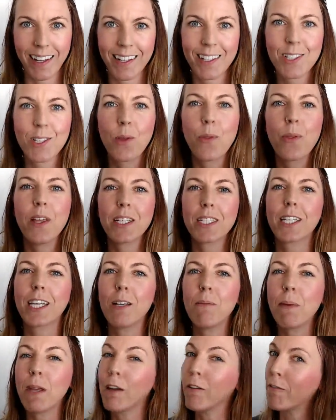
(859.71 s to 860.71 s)
So this can
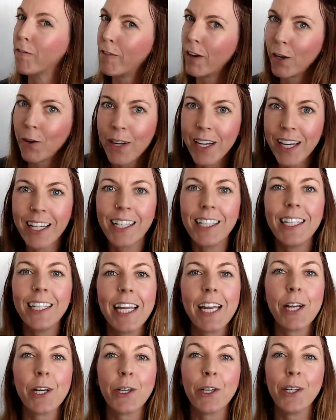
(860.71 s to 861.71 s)
be a very
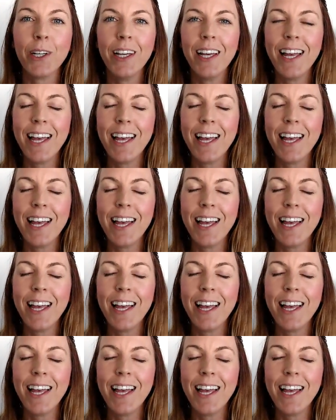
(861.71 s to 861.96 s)
clear,